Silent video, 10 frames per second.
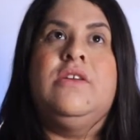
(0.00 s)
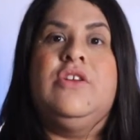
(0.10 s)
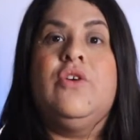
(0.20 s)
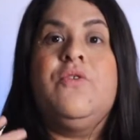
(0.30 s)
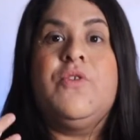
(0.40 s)

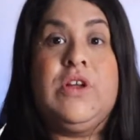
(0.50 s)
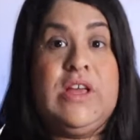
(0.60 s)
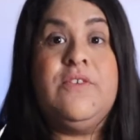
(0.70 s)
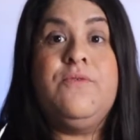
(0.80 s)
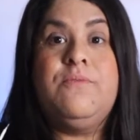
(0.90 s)
you know,
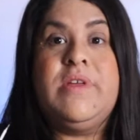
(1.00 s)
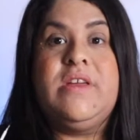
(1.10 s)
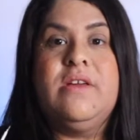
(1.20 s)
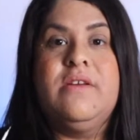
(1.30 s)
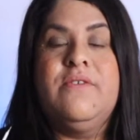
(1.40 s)
forgive
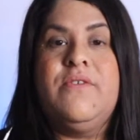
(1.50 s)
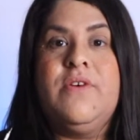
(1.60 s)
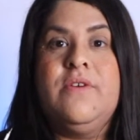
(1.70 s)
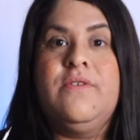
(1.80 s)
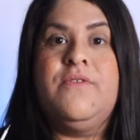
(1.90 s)
me
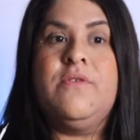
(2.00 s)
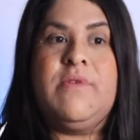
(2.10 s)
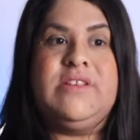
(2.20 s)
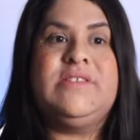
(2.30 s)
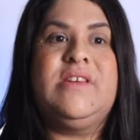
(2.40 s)
for
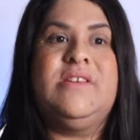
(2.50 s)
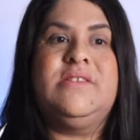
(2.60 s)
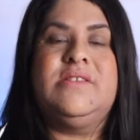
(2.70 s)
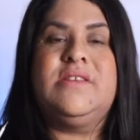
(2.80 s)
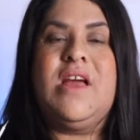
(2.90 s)
my
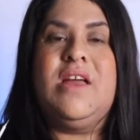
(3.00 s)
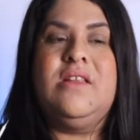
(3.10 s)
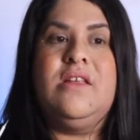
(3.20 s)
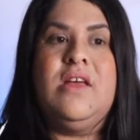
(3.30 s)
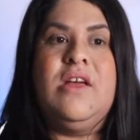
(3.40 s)
sins
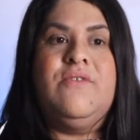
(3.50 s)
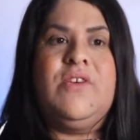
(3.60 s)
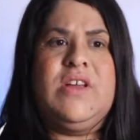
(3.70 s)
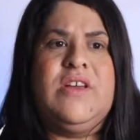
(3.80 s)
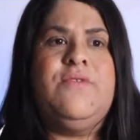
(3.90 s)
and
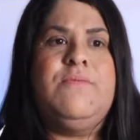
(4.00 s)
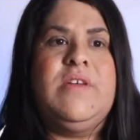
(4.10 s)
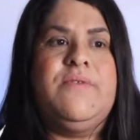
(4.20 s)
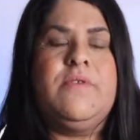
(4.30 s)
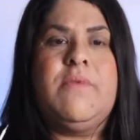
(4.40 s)
forgive
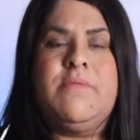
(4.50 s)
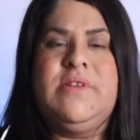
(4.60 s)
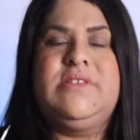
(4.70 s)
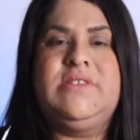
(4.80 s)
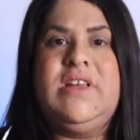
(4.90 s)
me for my
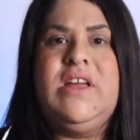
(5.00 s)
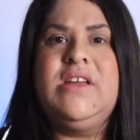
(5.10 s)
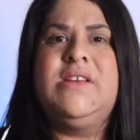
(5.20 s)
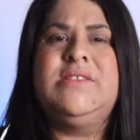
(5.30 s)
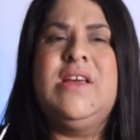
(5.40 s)

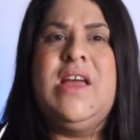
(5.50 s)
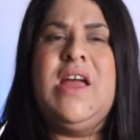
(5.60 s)
mistakes.